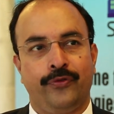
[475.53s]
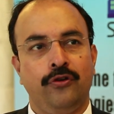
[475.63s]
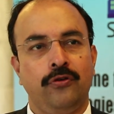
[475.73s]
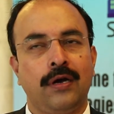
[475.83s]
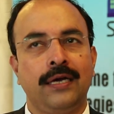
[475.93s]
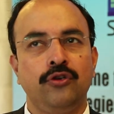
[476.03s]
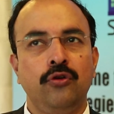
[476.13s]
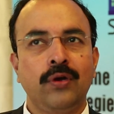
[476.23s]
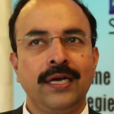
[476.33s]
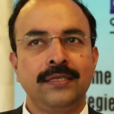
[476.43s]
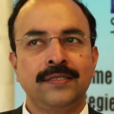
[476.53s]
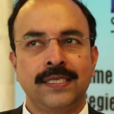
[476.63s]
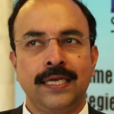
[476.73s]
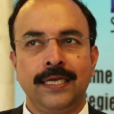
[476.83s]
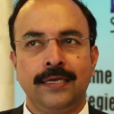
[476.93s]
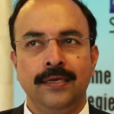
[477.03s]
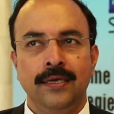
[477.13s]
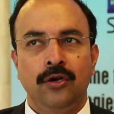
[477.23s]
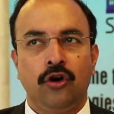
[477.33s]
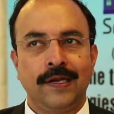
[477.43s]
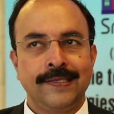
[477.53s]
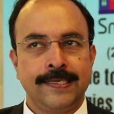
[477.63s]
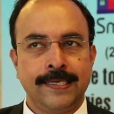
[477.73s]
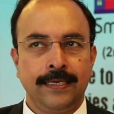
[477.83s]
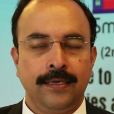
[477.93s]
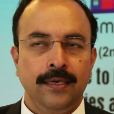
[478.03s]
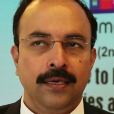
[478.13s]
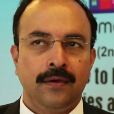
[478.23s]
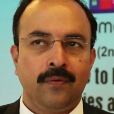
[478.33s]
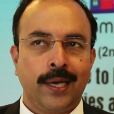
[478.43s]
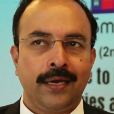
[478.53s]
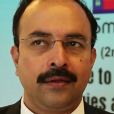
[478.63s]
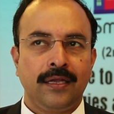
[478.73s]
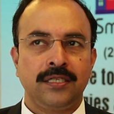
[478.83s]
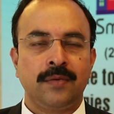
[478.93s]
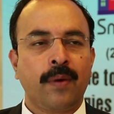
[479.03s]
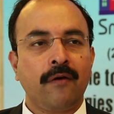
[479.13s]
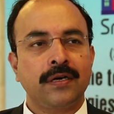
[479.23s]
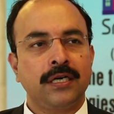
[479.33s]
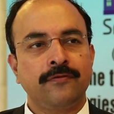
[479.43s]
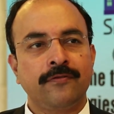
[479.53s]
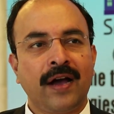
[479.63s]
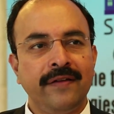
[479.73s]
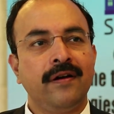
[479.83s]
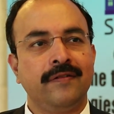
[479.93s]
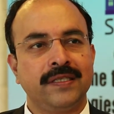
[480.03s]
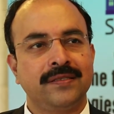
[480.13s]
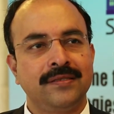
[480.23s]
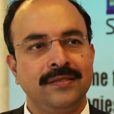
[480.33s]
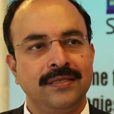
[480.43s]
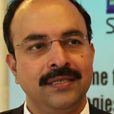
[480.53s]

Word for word: You look at a state or a city where there is a power cut for 5 hours